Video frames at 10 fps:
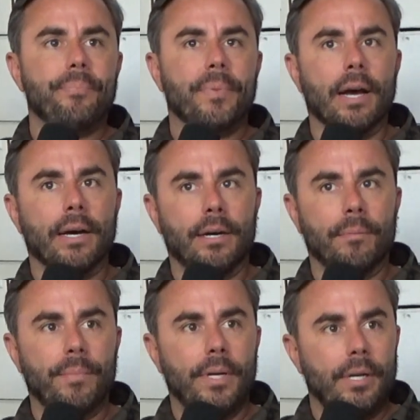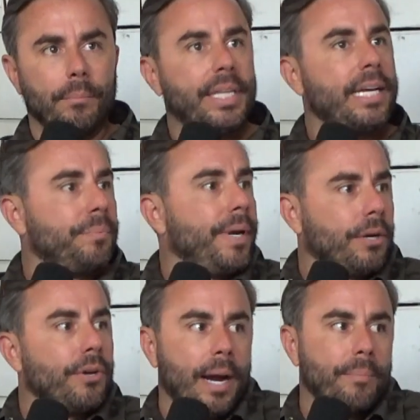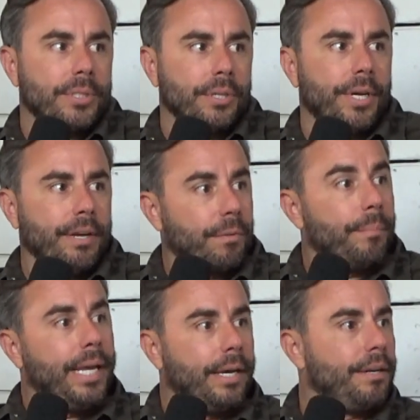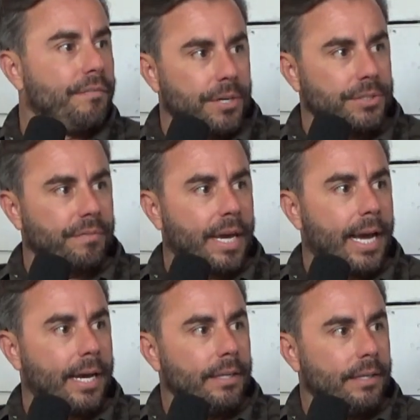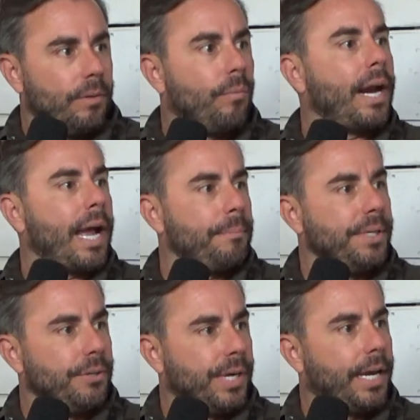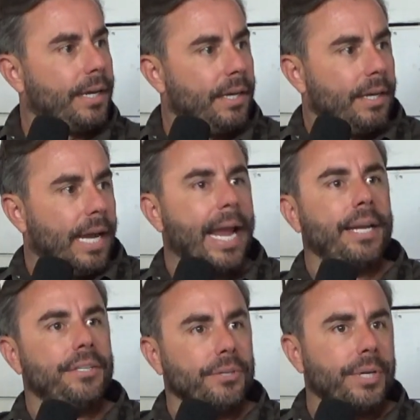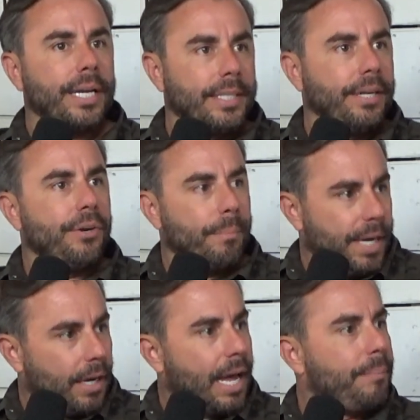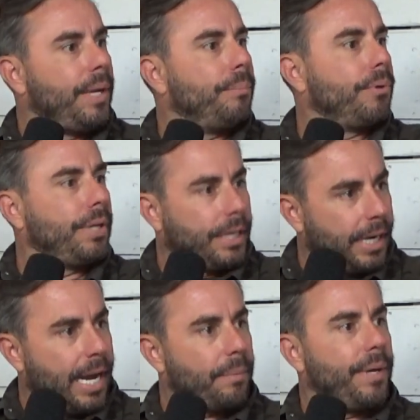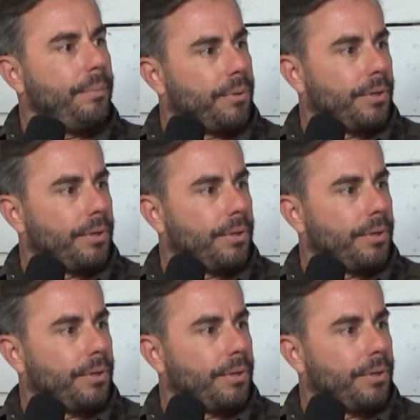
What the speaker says: But that's been a good opportunity for me to diversify what I'm doing and to continue to meet a lot of people and connect people.